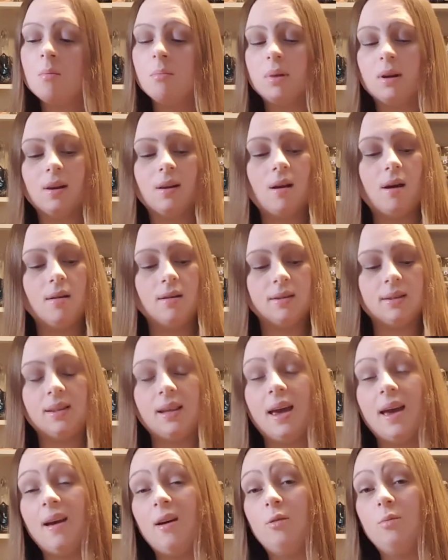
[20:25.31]
Plants
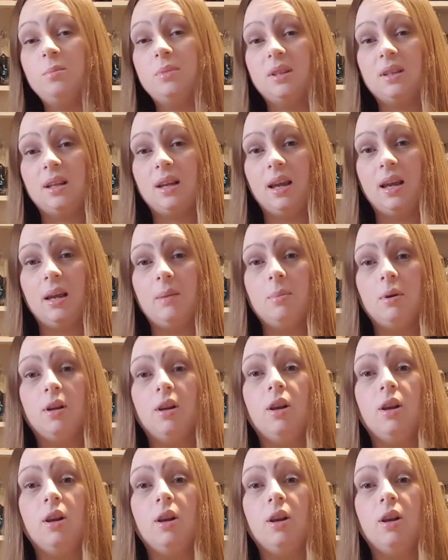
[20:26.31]
help to keep